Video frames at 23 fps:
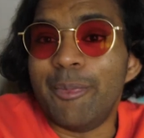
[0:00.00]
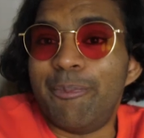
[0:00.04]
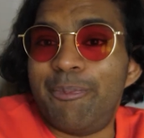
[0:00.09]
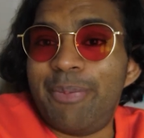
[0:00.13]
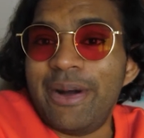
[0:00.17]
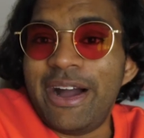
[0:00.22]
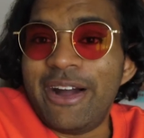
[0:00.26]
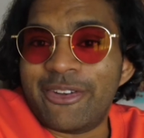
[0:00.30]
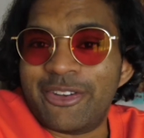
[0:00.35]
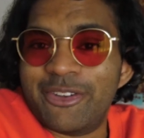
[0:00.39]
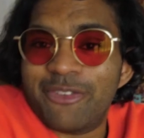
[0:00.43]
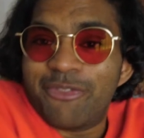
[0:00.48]

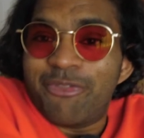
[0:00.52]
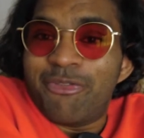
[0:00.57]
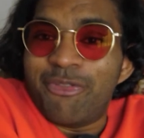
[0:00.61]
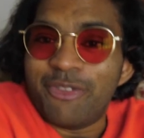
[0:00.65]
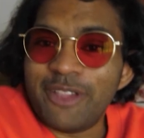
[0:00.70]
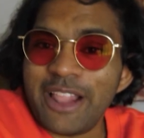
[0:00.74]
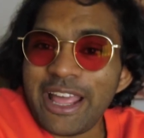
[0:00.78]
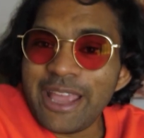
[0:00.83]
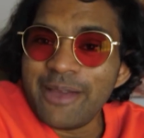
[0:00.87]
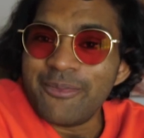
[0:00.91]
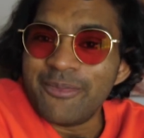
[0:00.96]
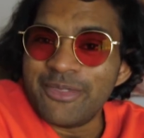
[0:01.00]
about to
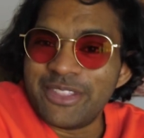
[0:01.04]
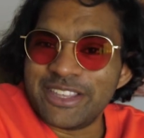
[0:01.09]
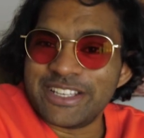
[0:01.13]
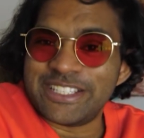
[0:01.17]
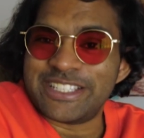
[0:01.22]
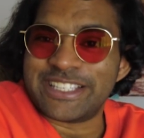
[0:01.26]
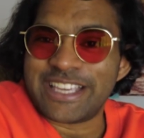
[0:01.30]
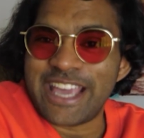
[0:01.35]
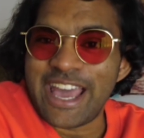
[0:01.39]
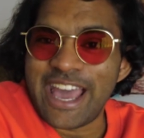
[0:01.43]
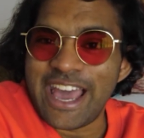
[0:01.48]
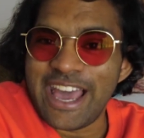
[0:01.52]
flame
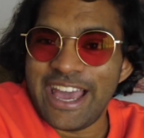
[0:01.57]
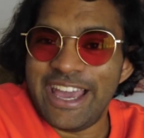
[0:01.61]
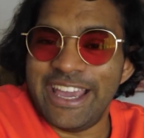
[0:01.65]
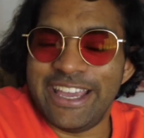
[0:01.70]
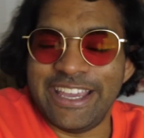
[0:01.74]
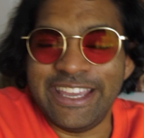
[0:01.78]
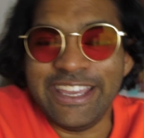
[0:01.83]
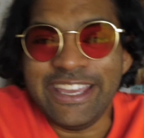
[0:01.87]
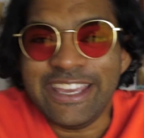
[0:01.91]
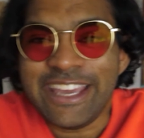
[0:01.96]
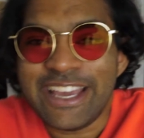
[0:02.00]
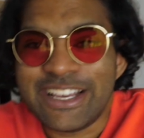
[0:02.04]
this guy.
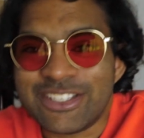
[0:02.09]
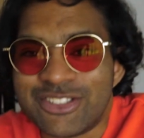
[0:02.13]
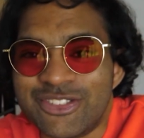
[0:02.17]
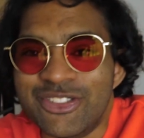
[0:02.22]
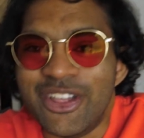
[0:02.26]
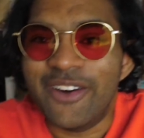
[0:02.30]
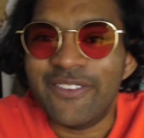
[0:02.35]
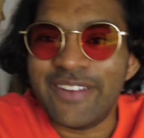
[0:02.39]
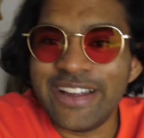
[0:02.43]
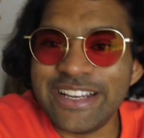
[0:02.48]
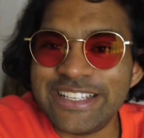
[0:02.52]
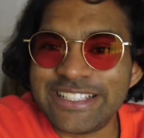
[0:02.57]
He has
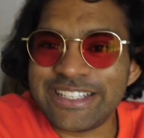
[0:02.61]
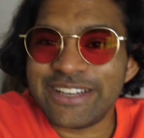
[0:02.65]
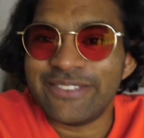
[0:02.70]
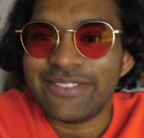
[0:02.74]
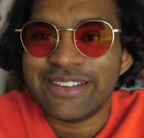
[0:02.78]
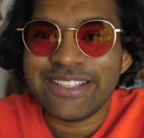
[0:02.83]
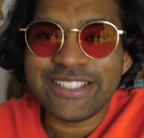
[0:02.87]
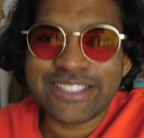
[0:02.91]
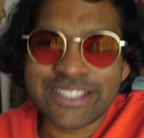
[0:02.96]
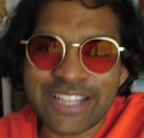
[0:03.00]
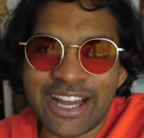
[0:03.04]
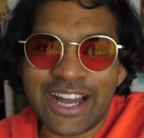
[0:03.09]
no idea
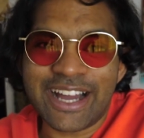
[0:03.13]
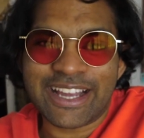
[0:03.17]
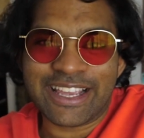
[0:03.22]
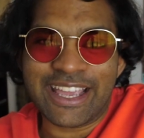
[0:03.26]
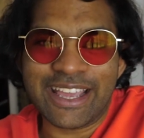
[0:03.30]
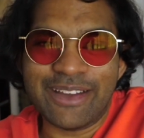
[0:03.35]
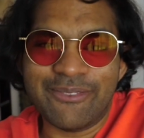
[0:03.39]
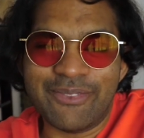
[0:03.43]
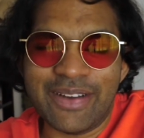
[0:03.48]
what he's talking